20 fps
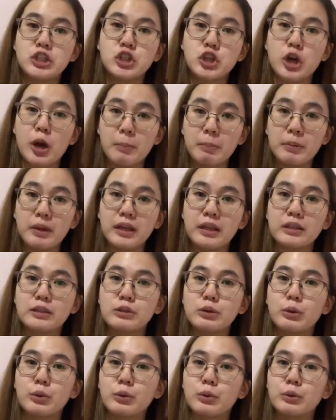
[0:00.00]
shopping.
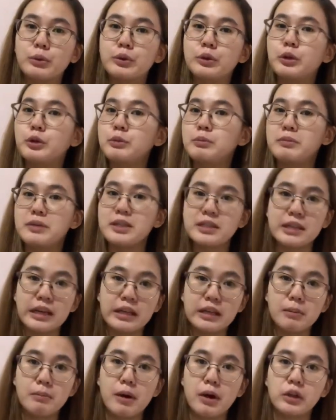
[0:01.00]
So don't be
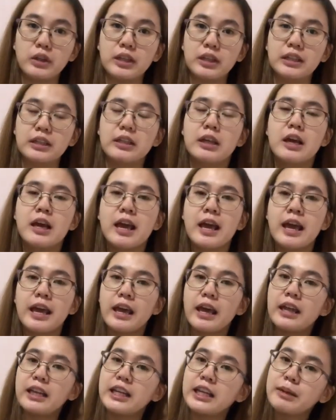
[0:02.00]
sad about it.
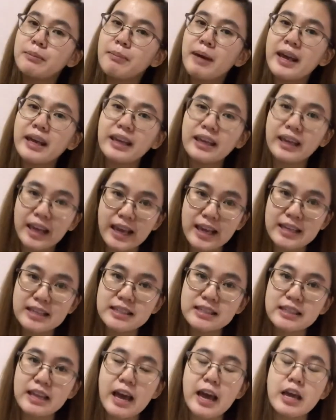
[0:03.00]
And in my
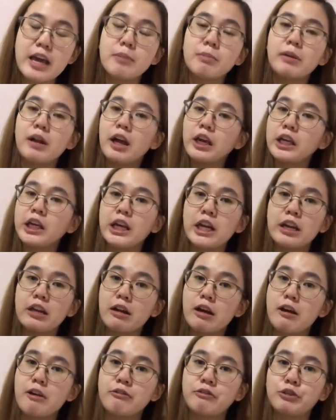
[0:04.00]
case, I am lucky
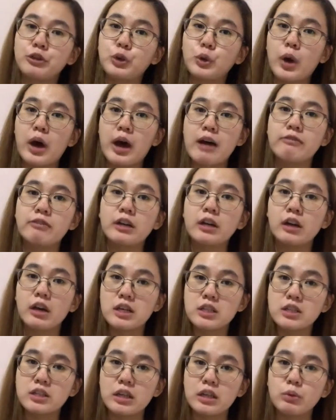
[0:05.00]
enough to have a
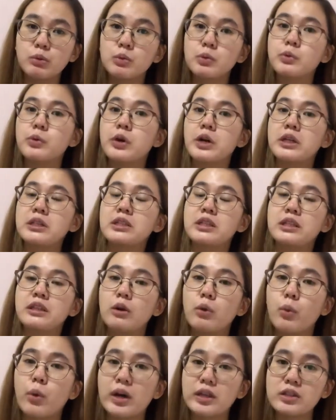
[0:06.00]
cousin who works in
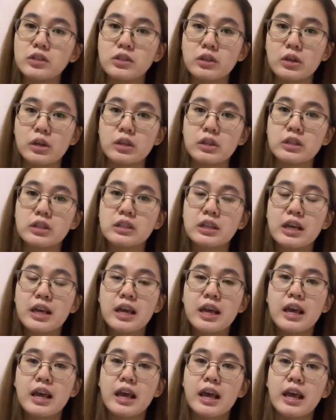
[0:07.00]
the Watson's,
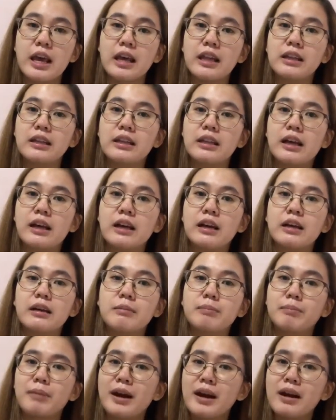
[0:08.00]
and
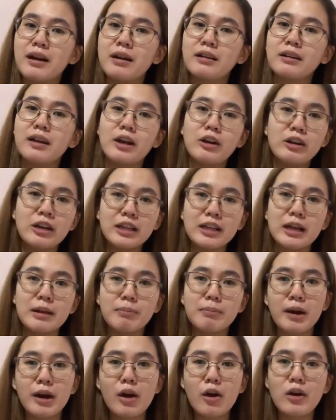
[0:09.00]
parang ganda din,
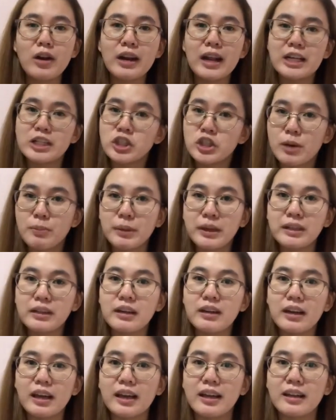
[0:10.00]
parang online shopping
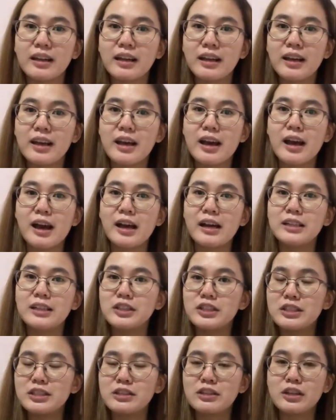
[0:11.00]
na rin. I'll
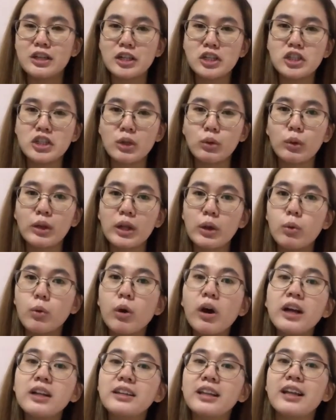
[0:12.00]
just screenshot what I
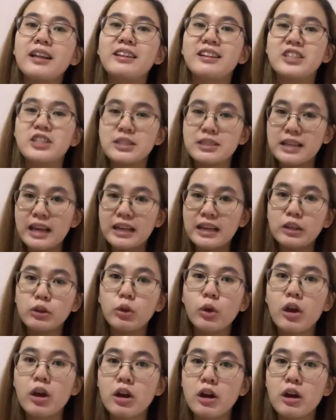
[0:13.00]
want and send it
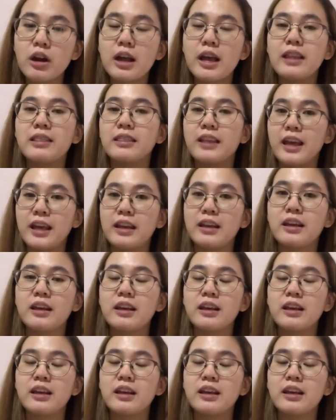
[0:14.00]
to her, and then